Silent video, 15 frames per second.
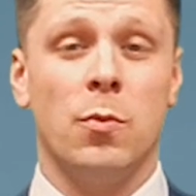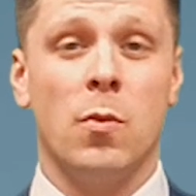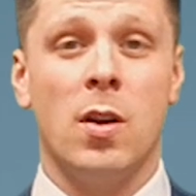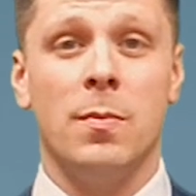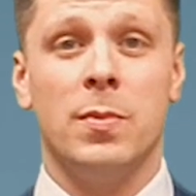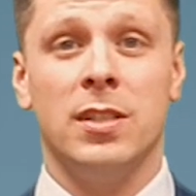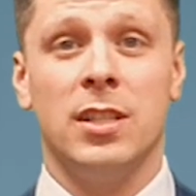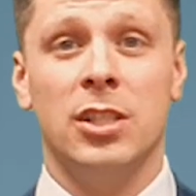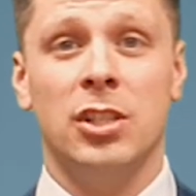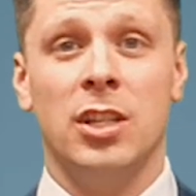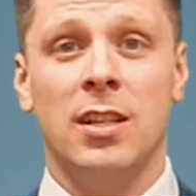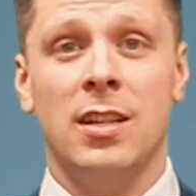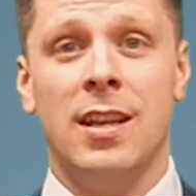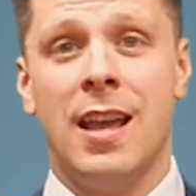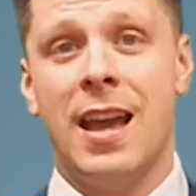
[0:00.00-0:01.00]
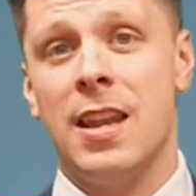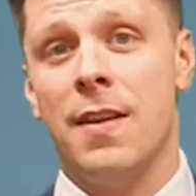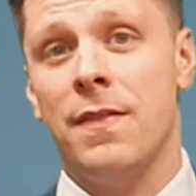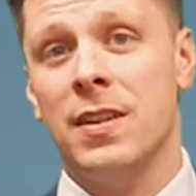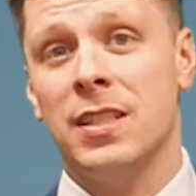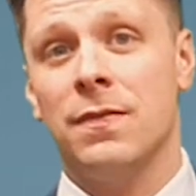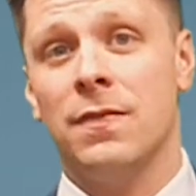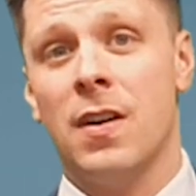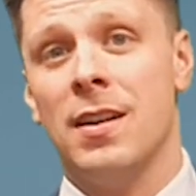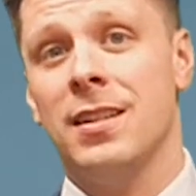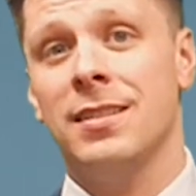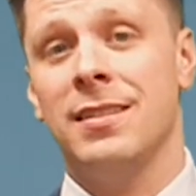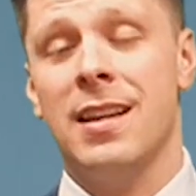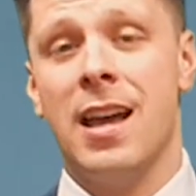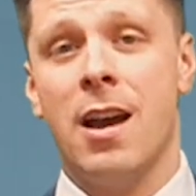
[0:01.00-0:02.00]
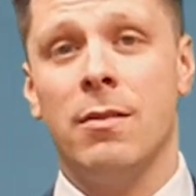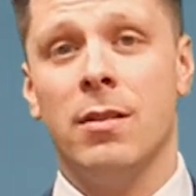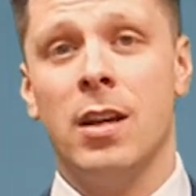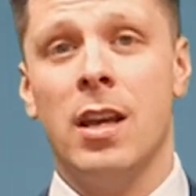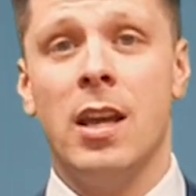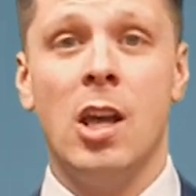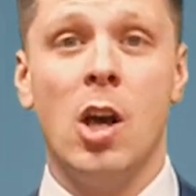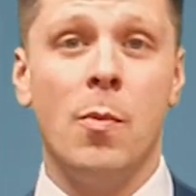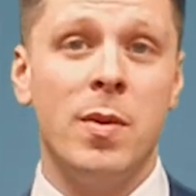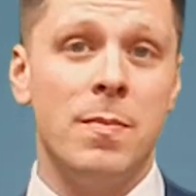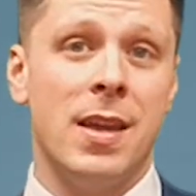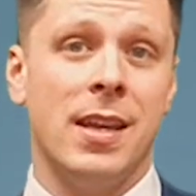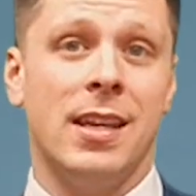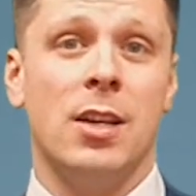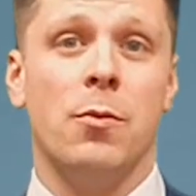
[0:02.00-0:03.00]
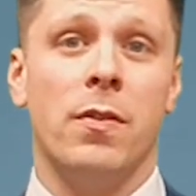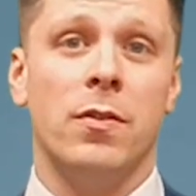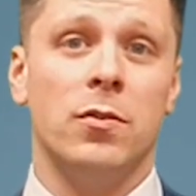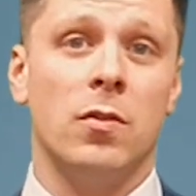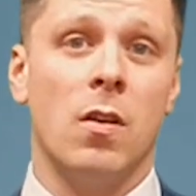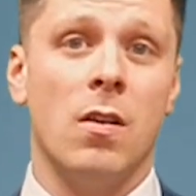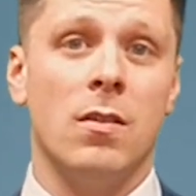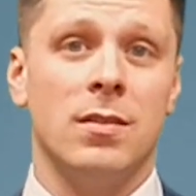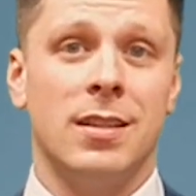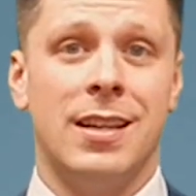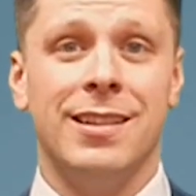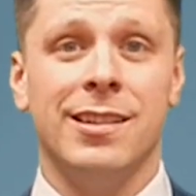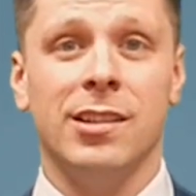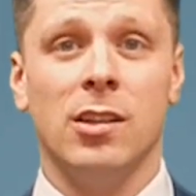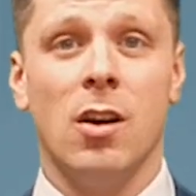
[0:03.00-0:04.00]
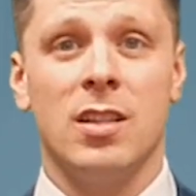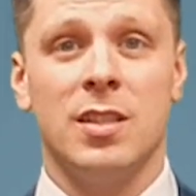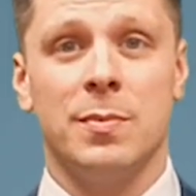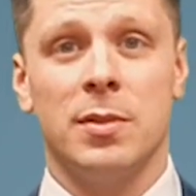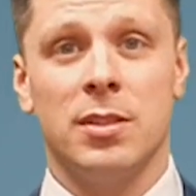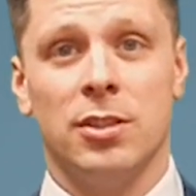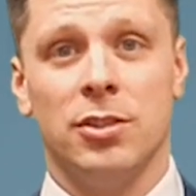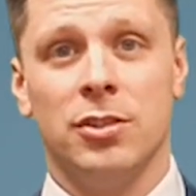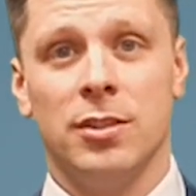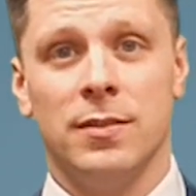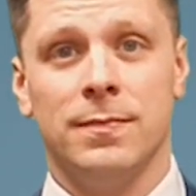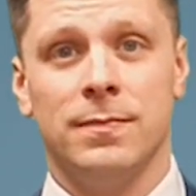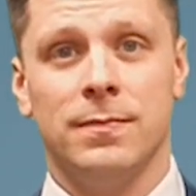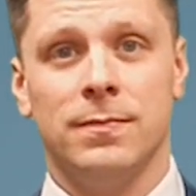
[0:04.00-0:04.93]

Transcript: one position, and if his fund is down, he'll be making withdrawals in a loss position.